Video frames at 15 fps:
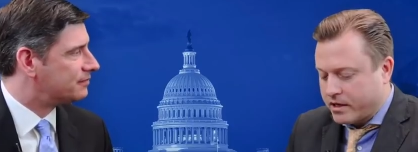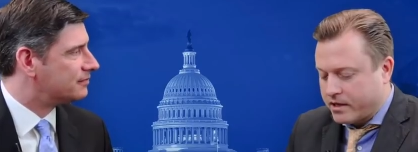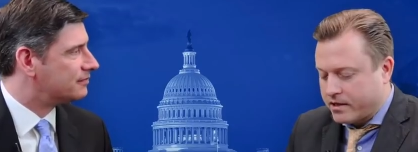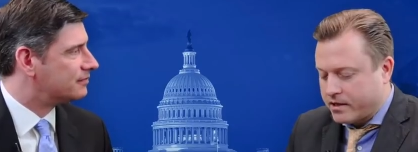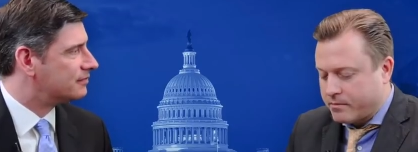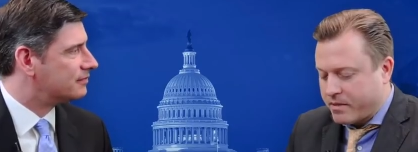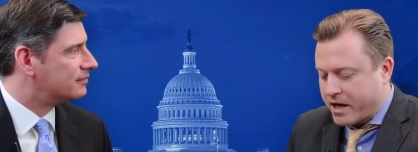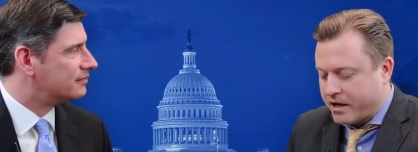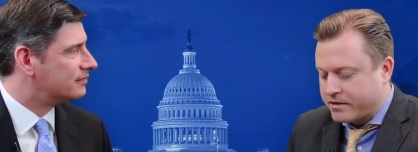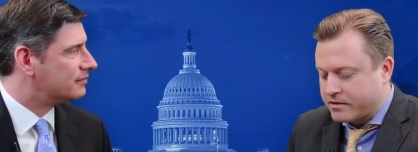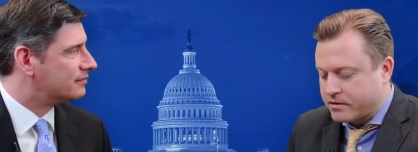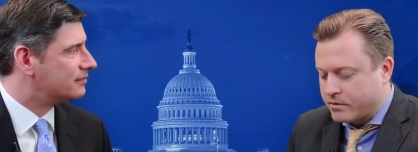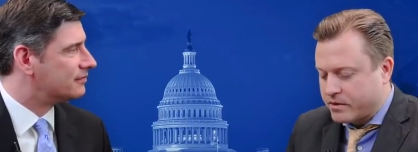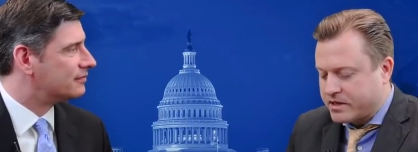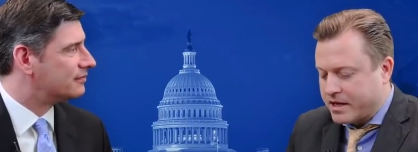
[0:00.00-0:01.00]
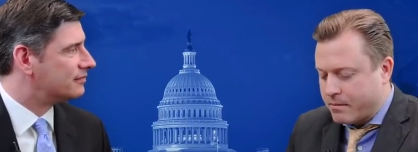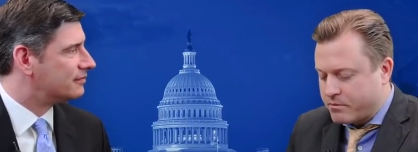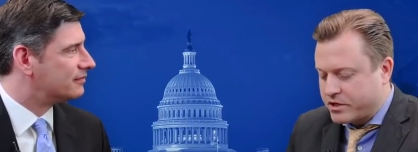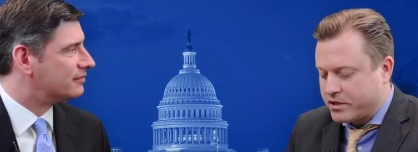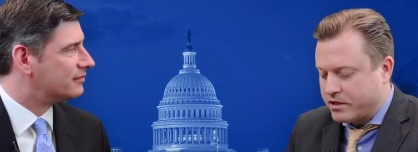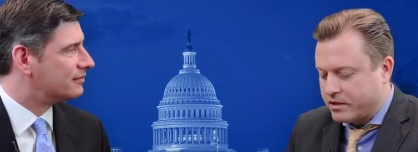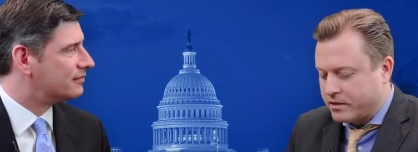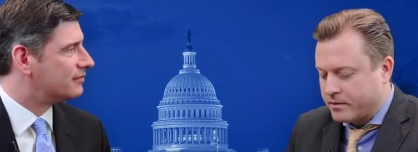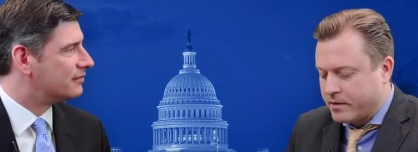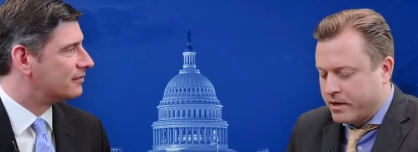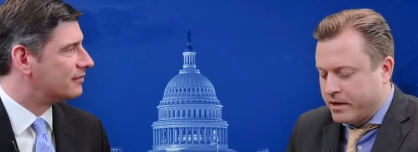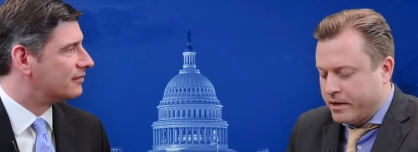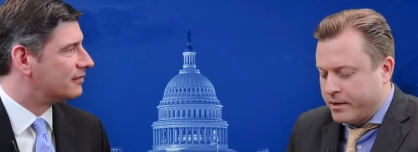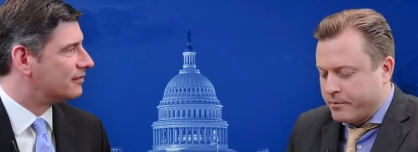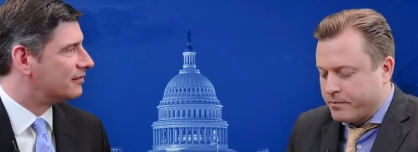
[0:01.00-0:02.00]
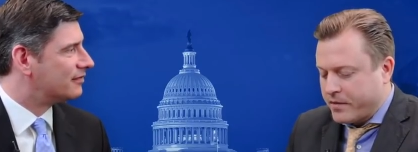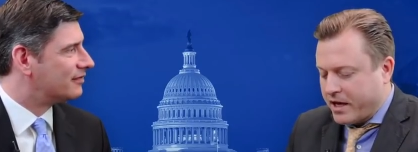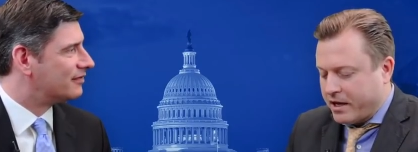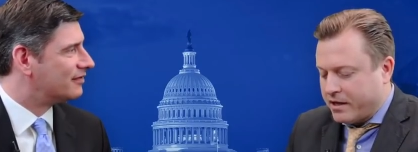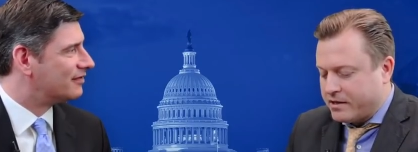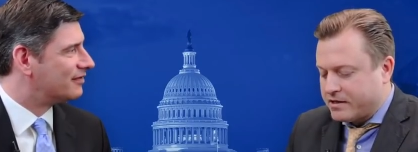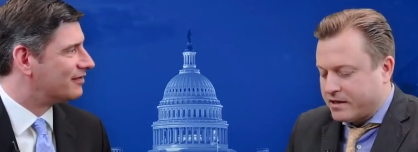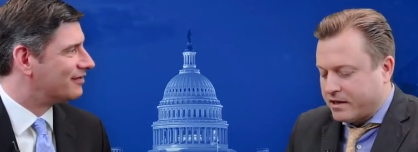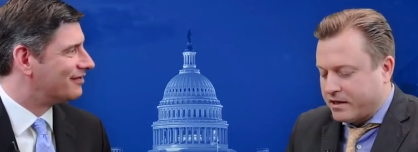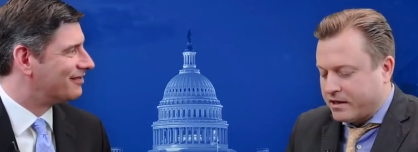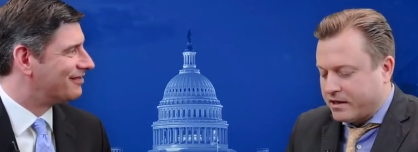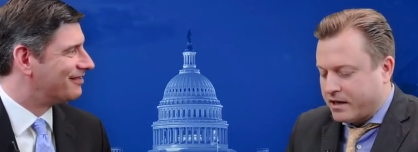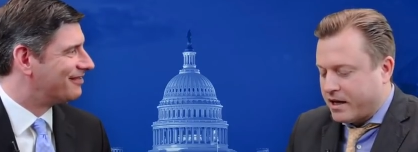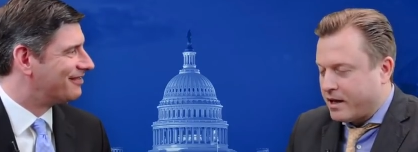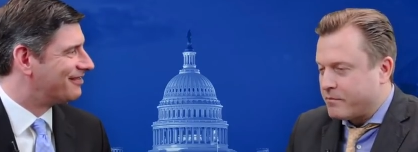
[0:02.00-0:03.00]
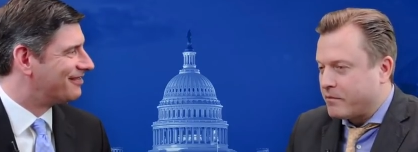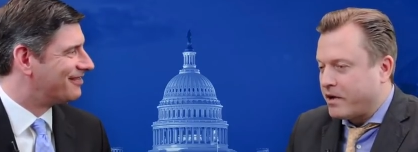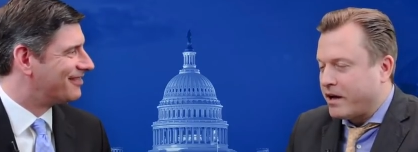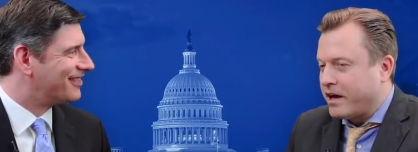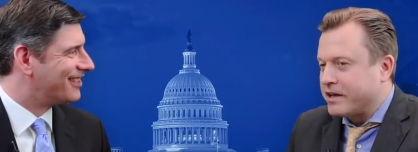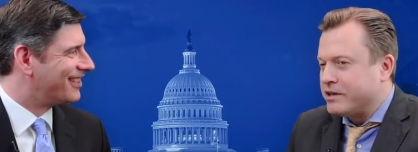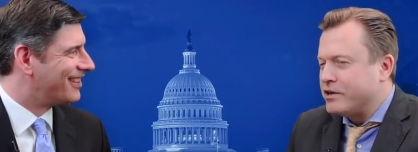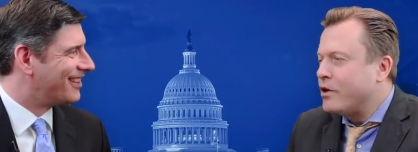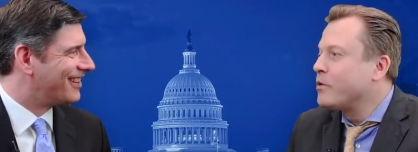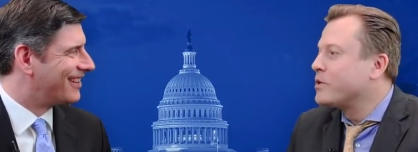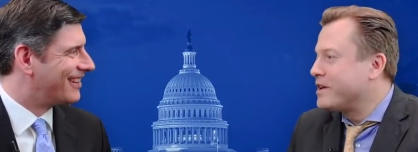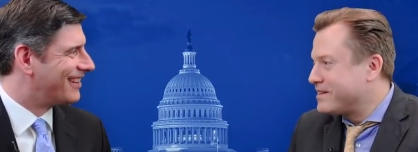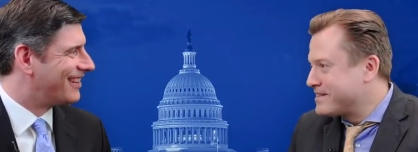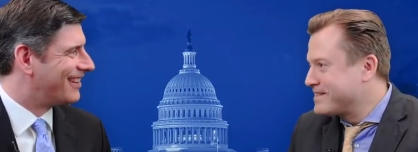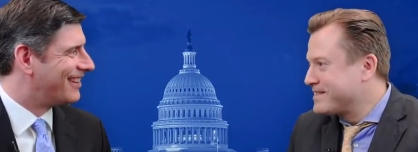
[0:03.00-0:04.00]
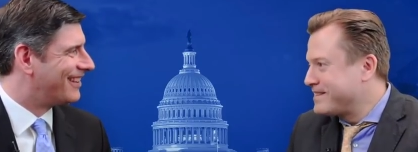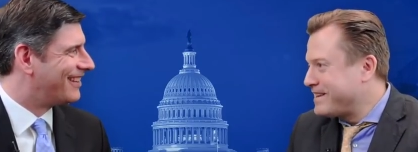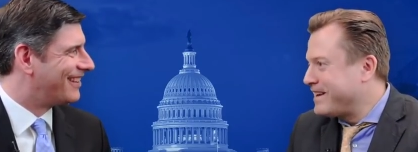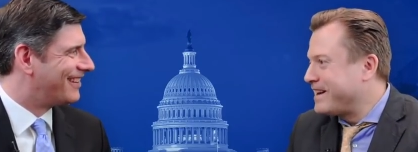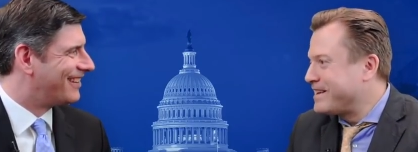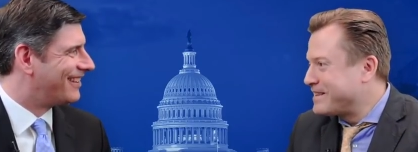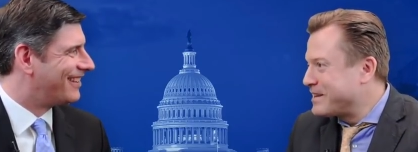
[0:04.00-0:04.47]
Speaker 1: uh, The Path to Redemption. And uh, I noticed, and I